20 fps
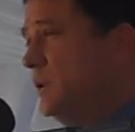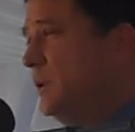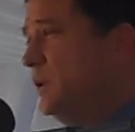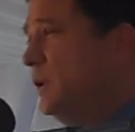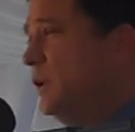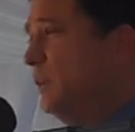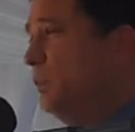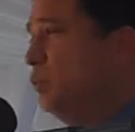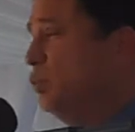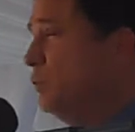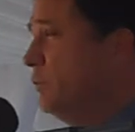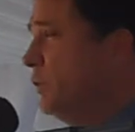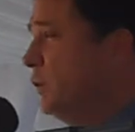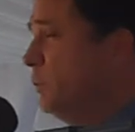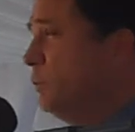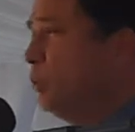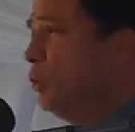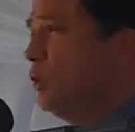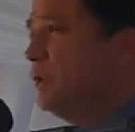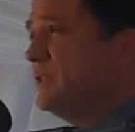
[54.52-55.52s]
The
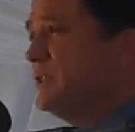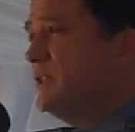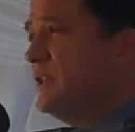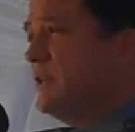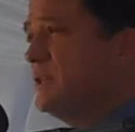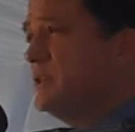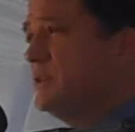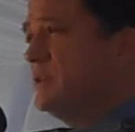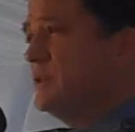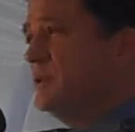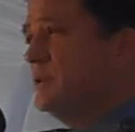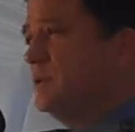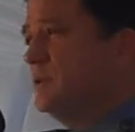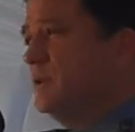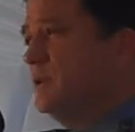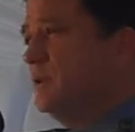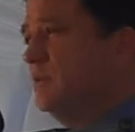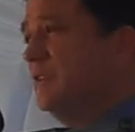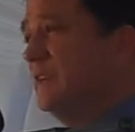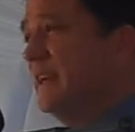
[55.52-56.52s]
approval process
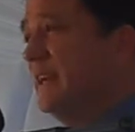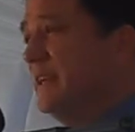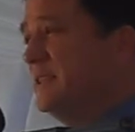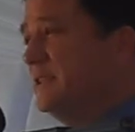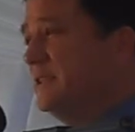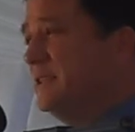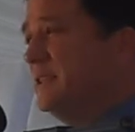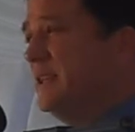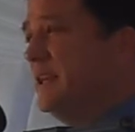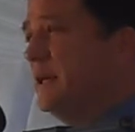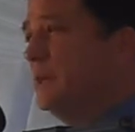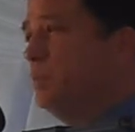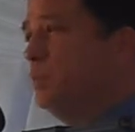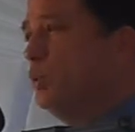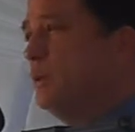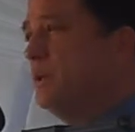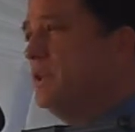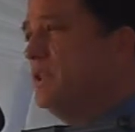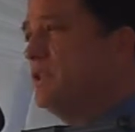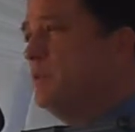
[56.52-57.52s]
for getting to that
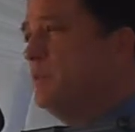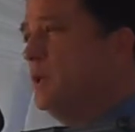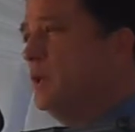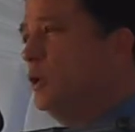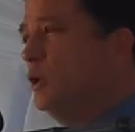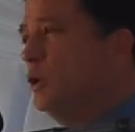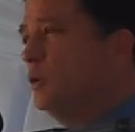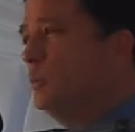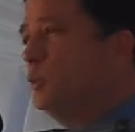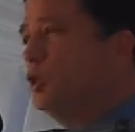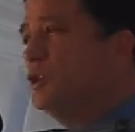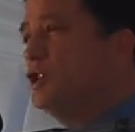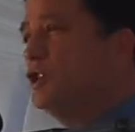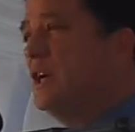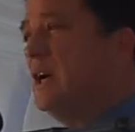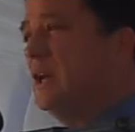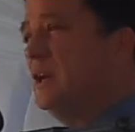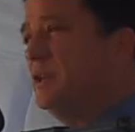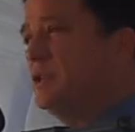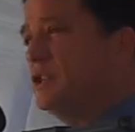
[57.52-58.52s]
point has been a lot more
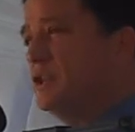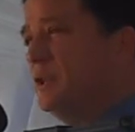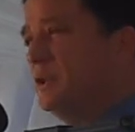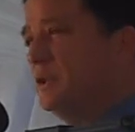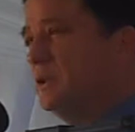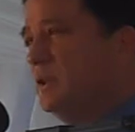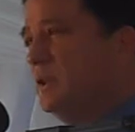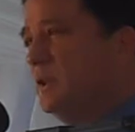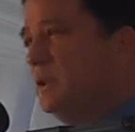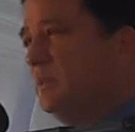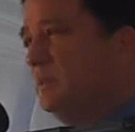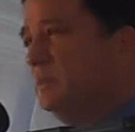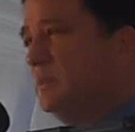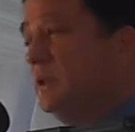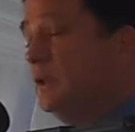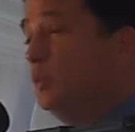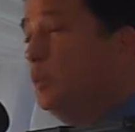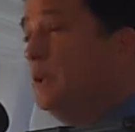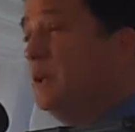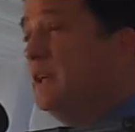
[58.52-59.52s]
challenging than,
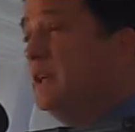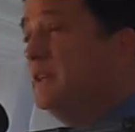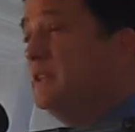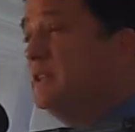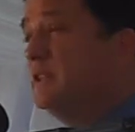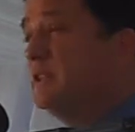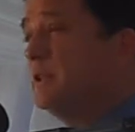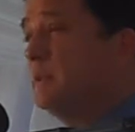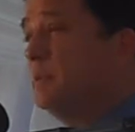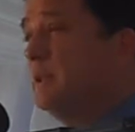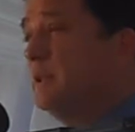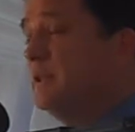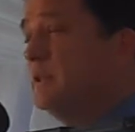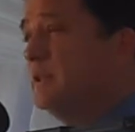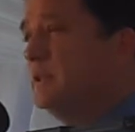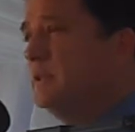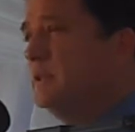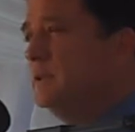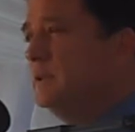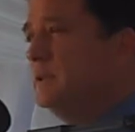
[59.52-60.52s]
than we had anticipated.